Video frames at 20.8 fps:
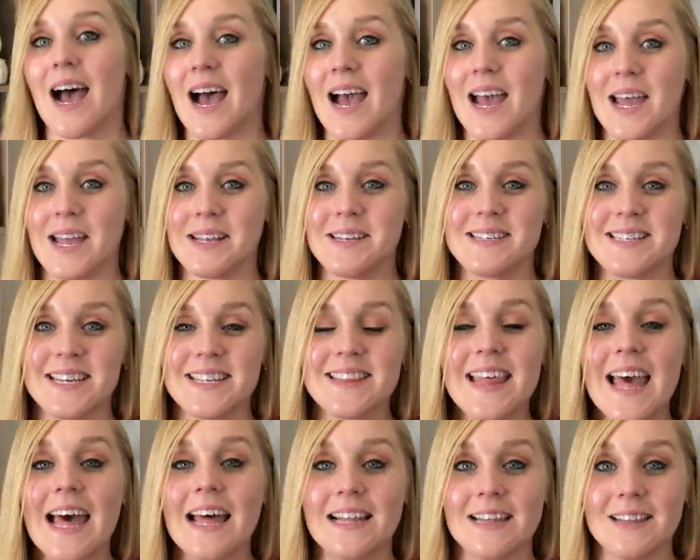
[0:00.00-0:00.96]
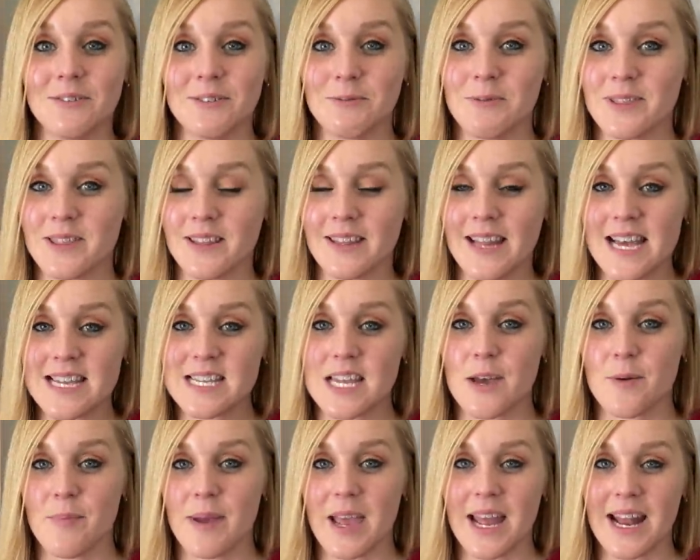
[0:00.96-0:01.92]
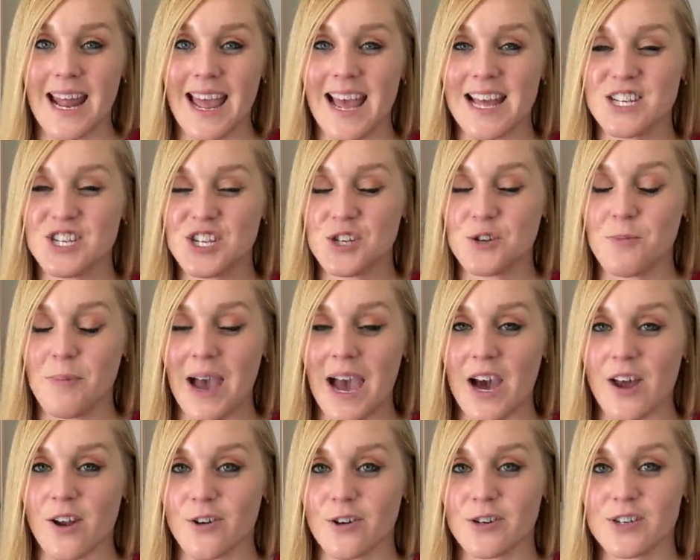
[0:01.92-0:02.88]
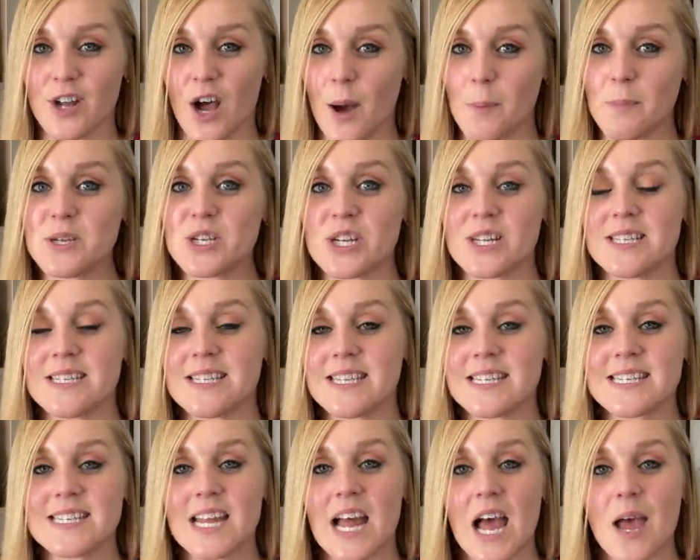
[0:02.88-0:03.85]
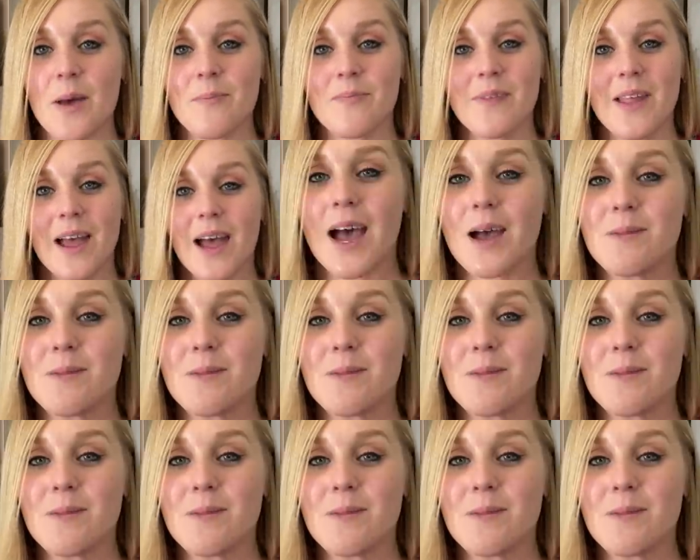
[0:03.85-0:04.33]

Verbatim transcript: I did that with the last campaign. I had two pattern options this time.